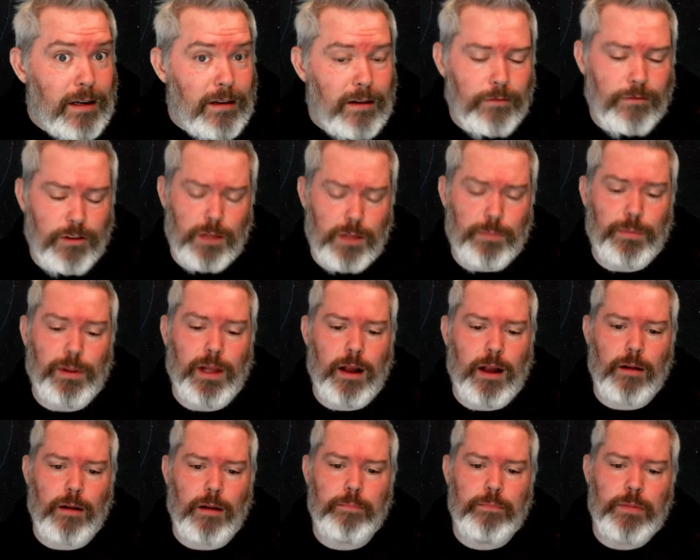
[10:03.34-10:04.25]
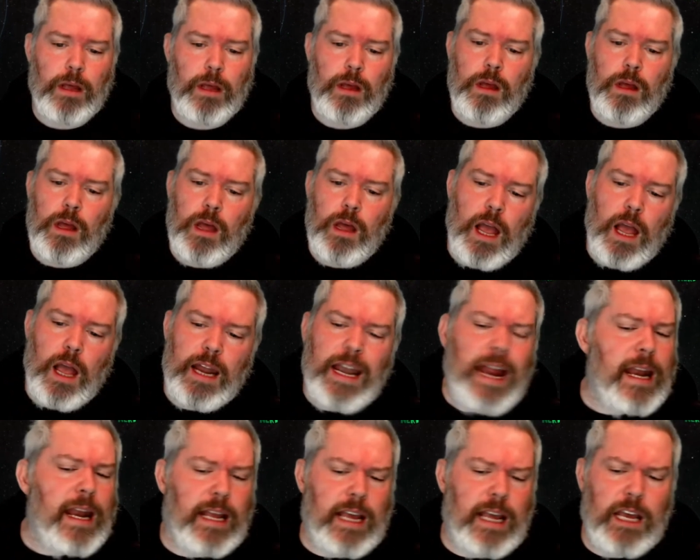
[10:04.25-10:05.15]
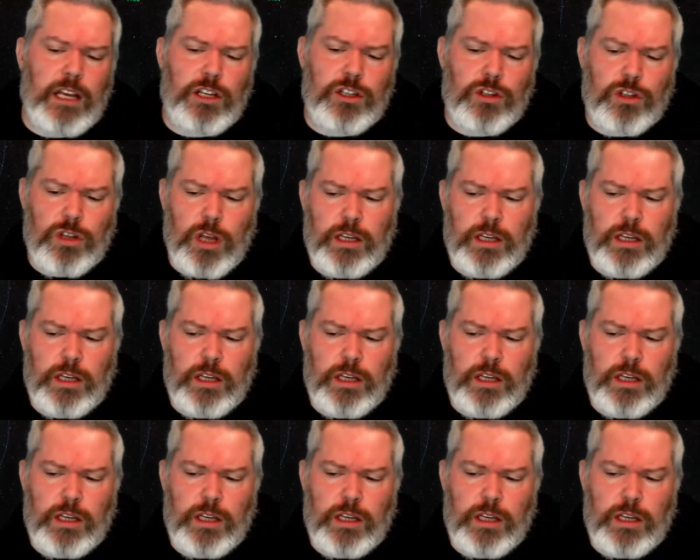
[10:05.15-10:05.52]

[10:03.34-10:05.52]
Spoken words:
for the player. In any case,